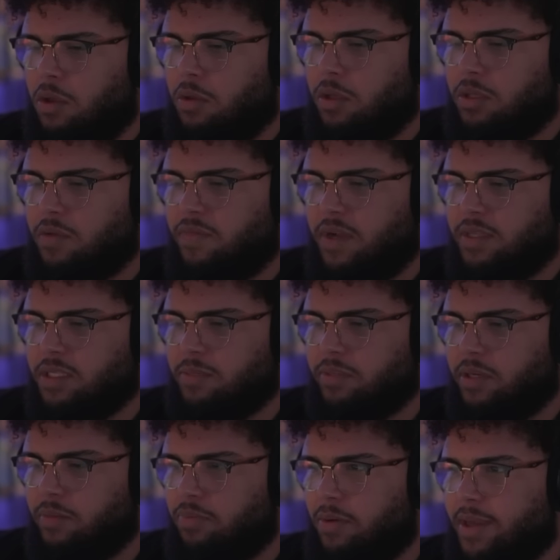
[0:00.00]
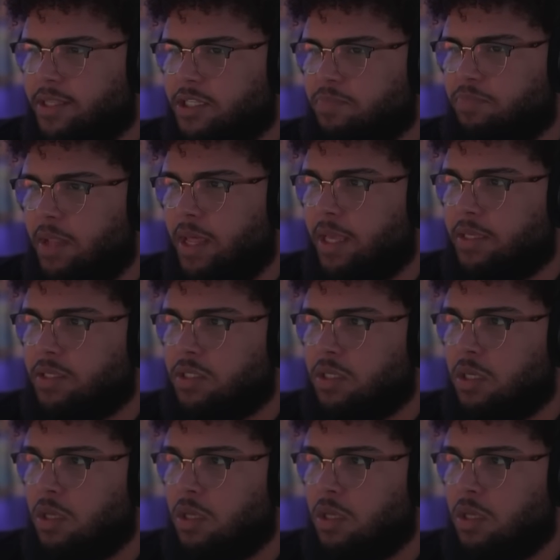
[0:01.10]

I need to find something to break these planks.